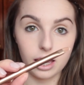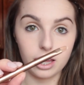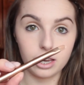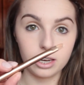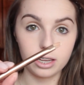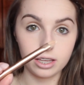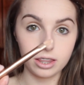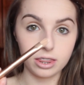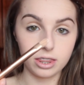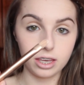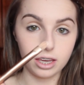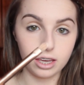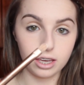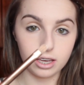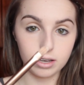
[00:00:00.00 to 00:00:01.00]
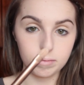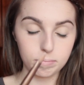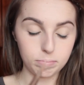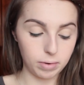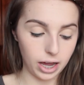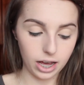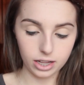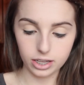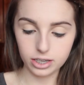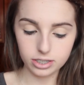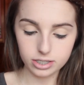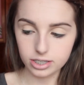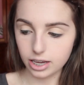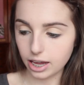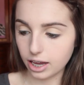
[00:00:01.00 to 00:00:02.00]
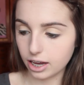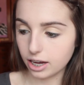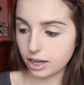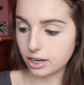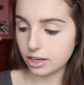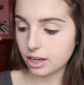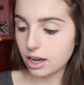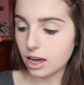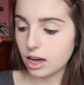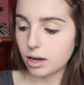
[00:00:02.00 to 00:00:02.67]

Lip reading: in the palette, and I'm